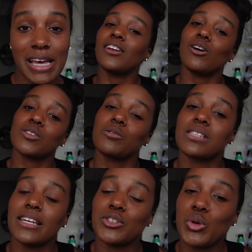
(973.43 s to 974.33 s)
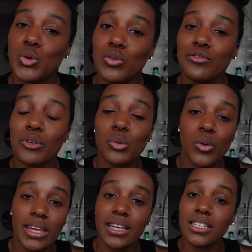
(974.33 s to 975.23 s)
And also stay tuned for
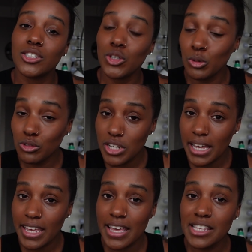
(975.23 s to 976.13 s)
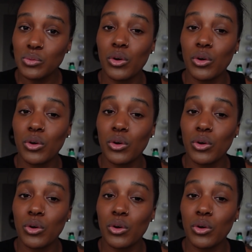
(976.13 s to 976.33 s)
week 2 check-ins,